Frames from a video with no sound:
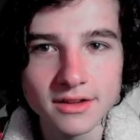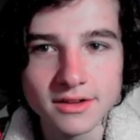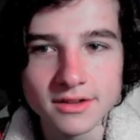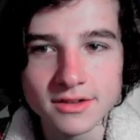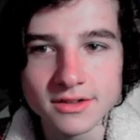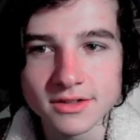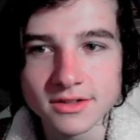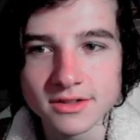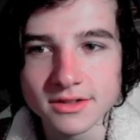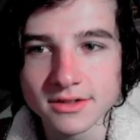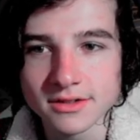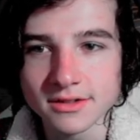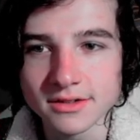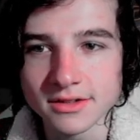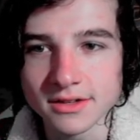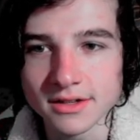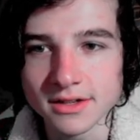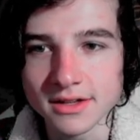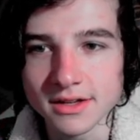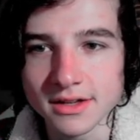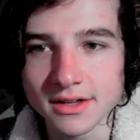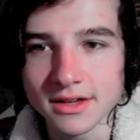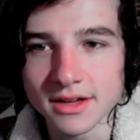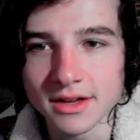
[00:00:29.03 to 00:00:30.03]

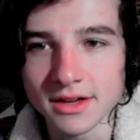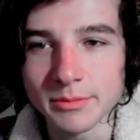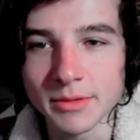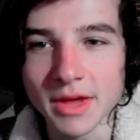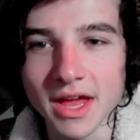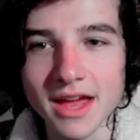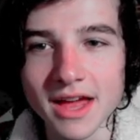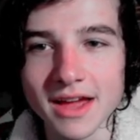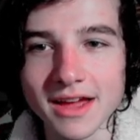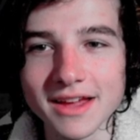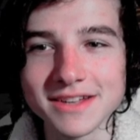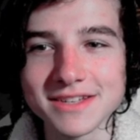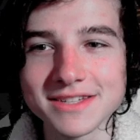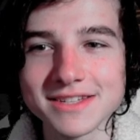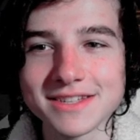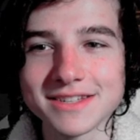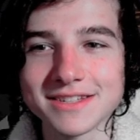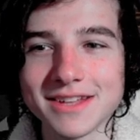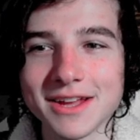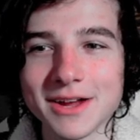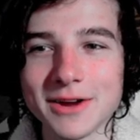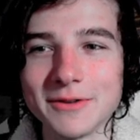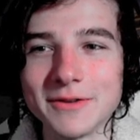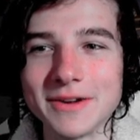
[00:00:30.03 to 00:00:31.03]
CMAs.
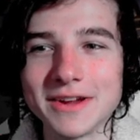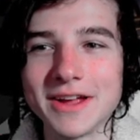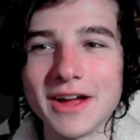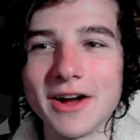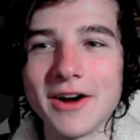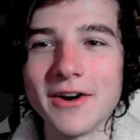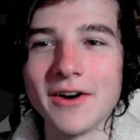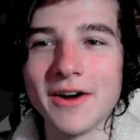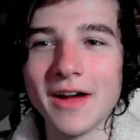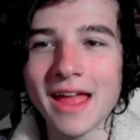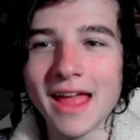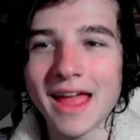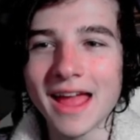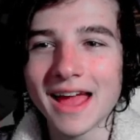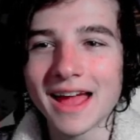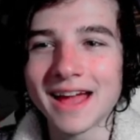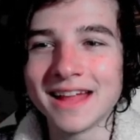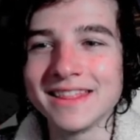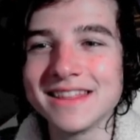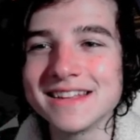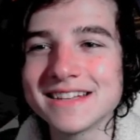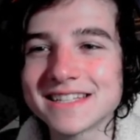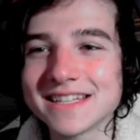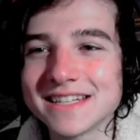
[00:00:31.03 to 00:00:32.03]
There we go.
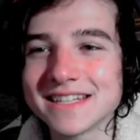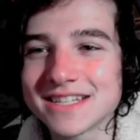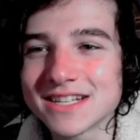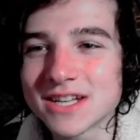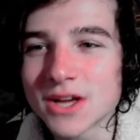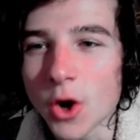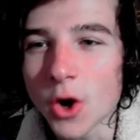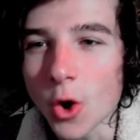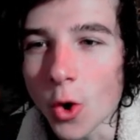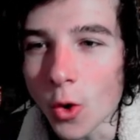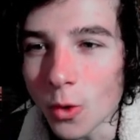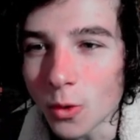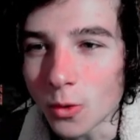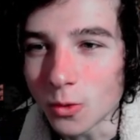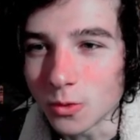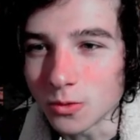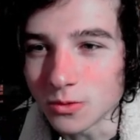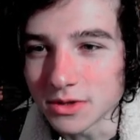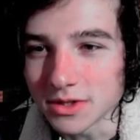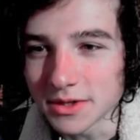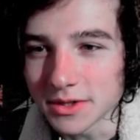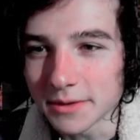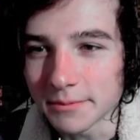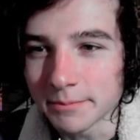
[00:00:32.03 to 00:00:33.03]
And this is
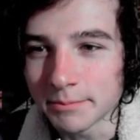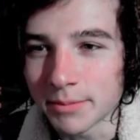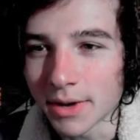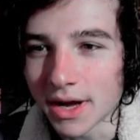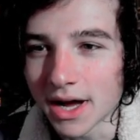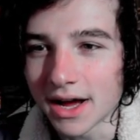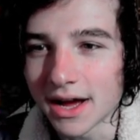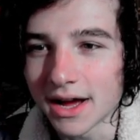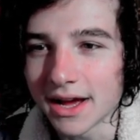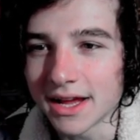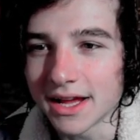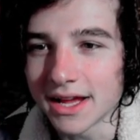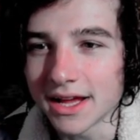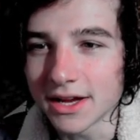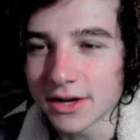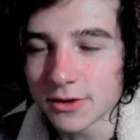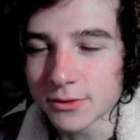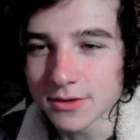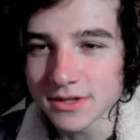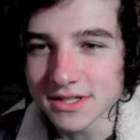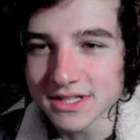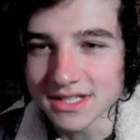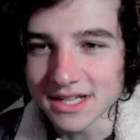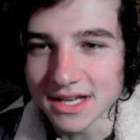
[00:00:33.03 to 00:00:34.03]
Cold by
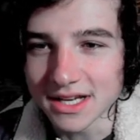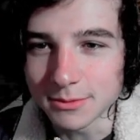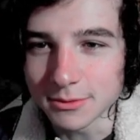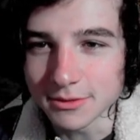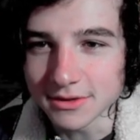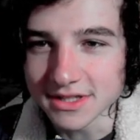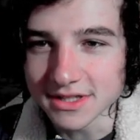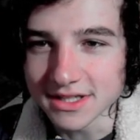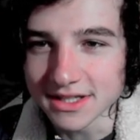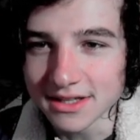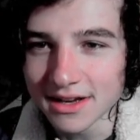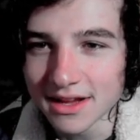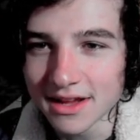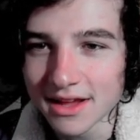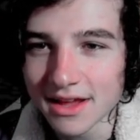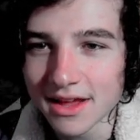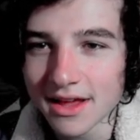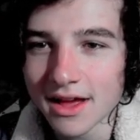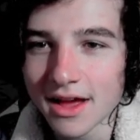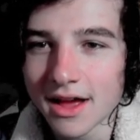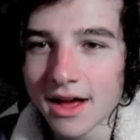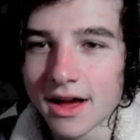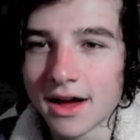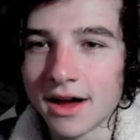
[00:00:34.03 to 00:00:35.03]
Chris Stapleton.
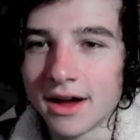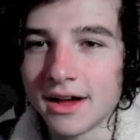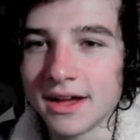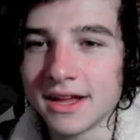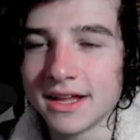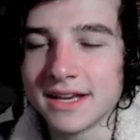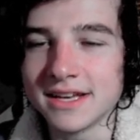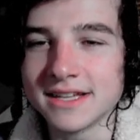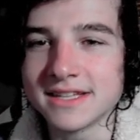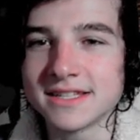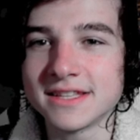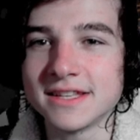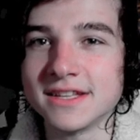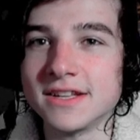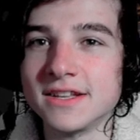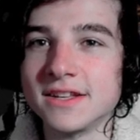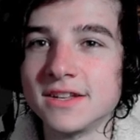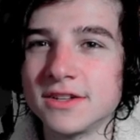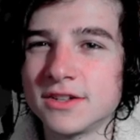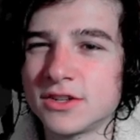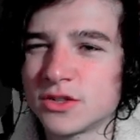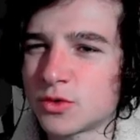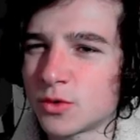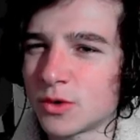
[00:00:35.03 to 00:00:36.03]
It is
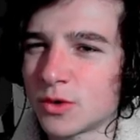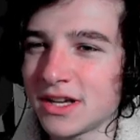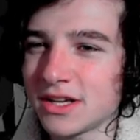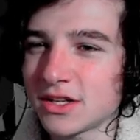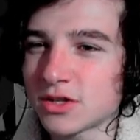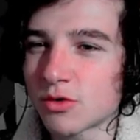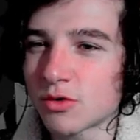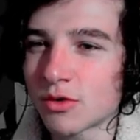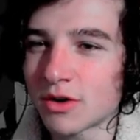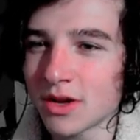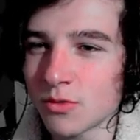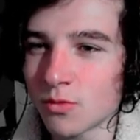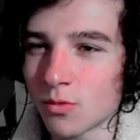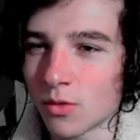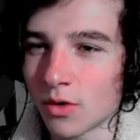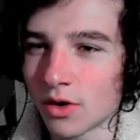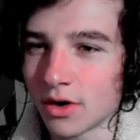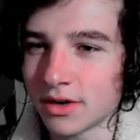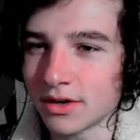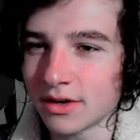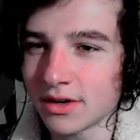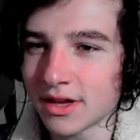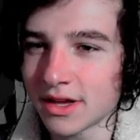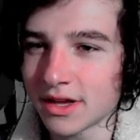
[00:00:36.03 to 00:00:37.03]
the
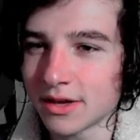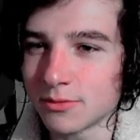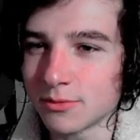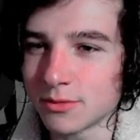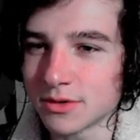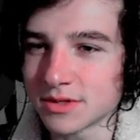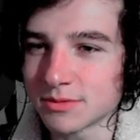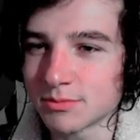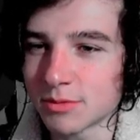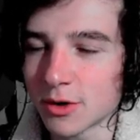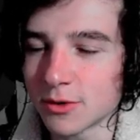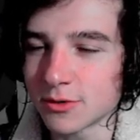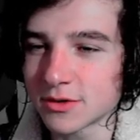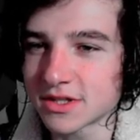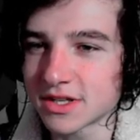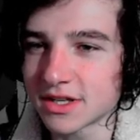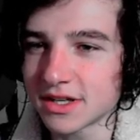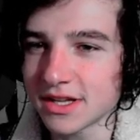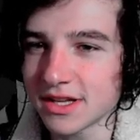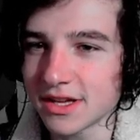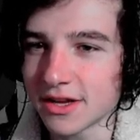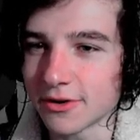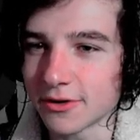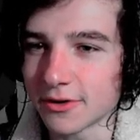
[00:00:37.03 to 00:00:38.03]
2021. It was posted
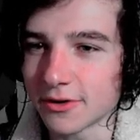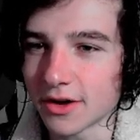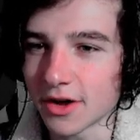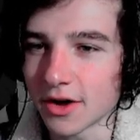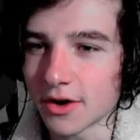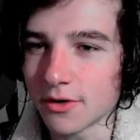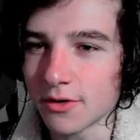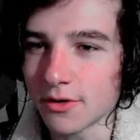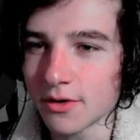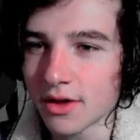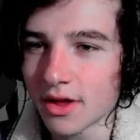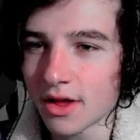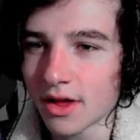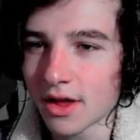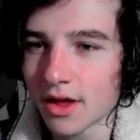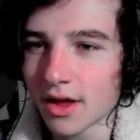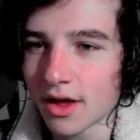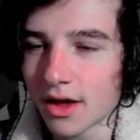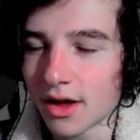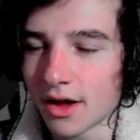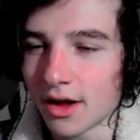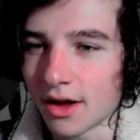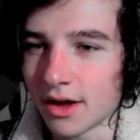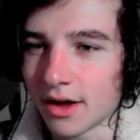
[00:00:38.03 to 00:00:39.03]
a year ago.
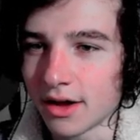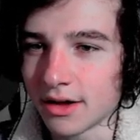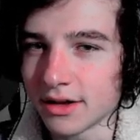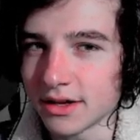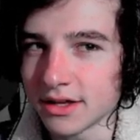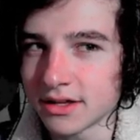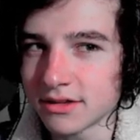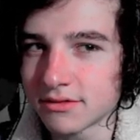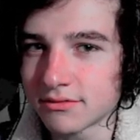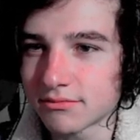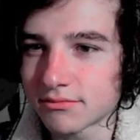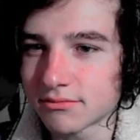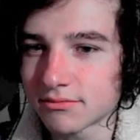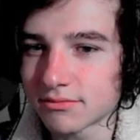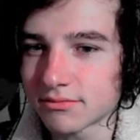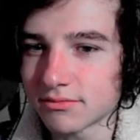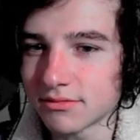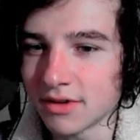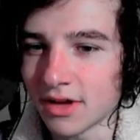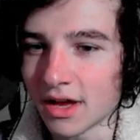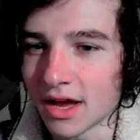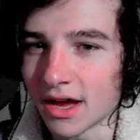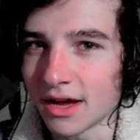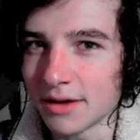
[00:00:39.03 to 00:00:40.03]
And
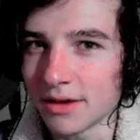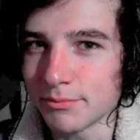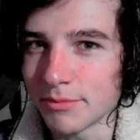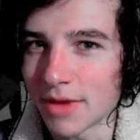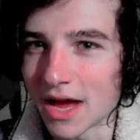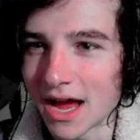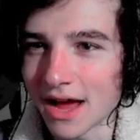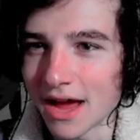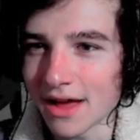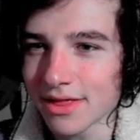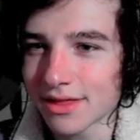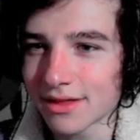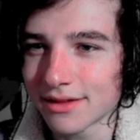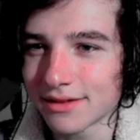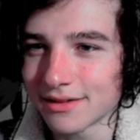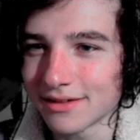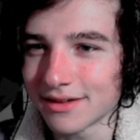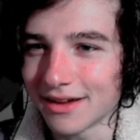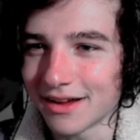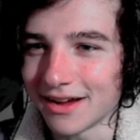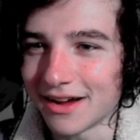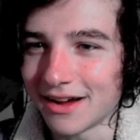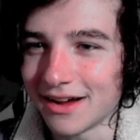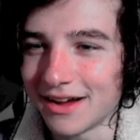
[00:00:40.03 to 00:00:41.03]

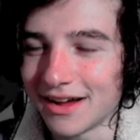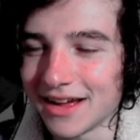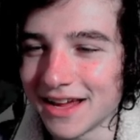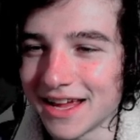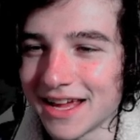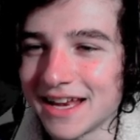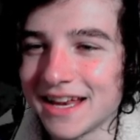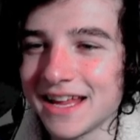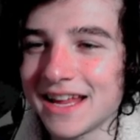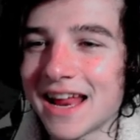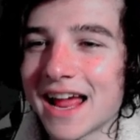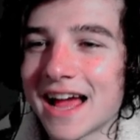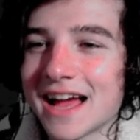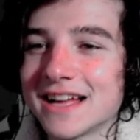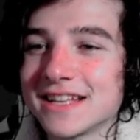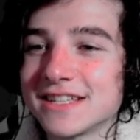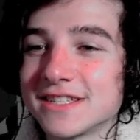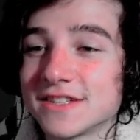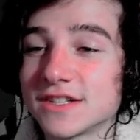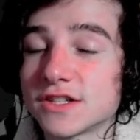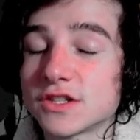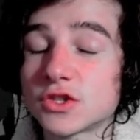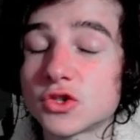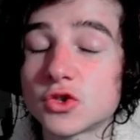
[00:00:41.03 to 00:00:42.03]
it
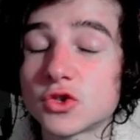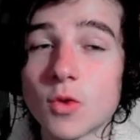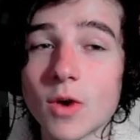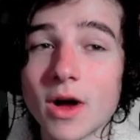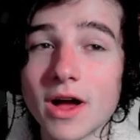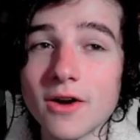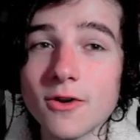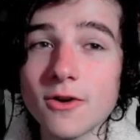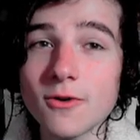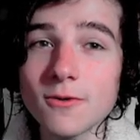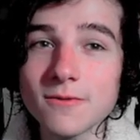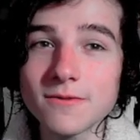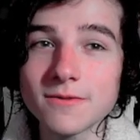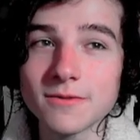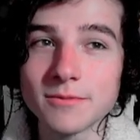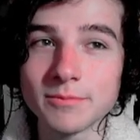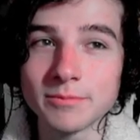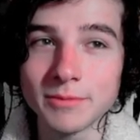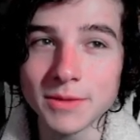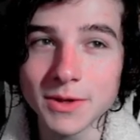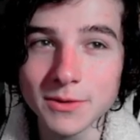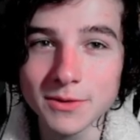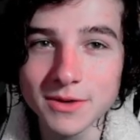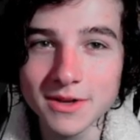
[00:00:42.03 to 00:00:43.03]
has 12
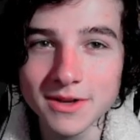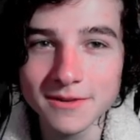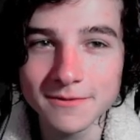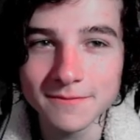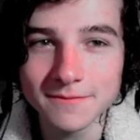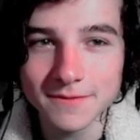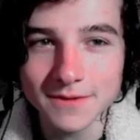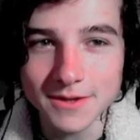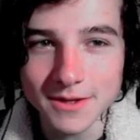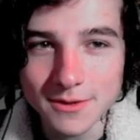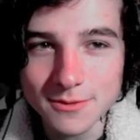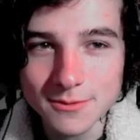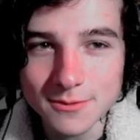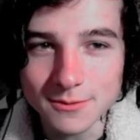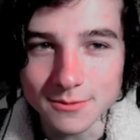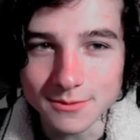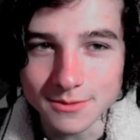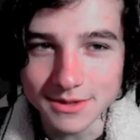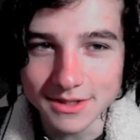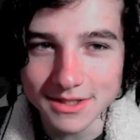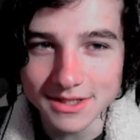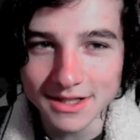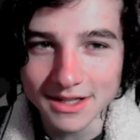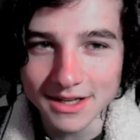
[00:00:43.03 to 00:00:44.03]
million
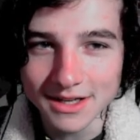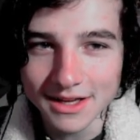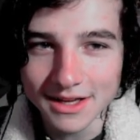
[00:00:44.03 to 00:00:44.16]
views.